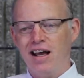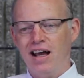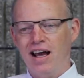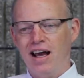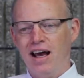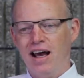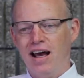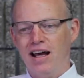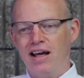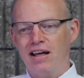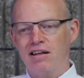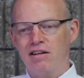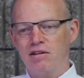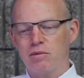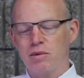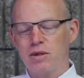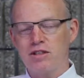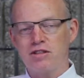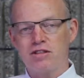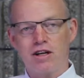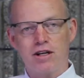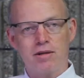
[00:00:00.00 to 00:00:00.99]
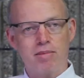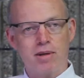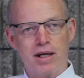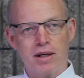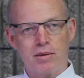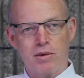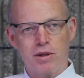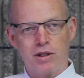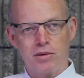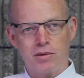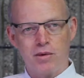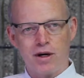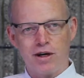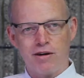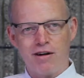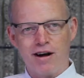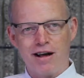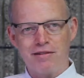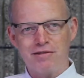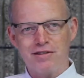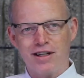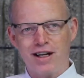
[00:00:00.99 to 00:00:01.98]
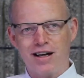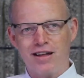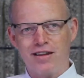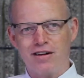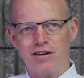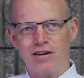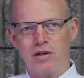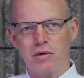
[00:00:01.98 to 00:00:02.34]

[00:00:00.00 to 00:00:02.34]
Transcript: And we started playing World of Warcraft together.